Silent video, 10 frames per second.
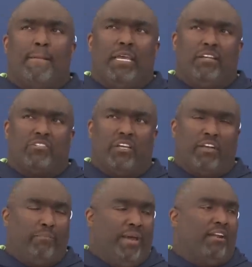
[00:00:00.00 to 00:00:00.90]
and just the
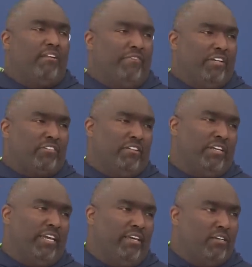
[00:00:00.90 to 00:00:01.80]
competitiveness of the
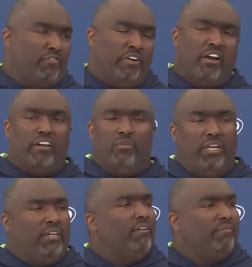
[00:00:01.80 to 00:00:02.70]
kid is very
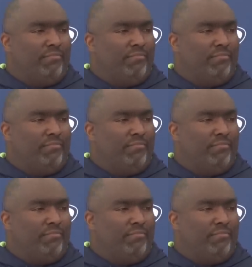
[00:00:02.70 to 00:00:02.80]
unique.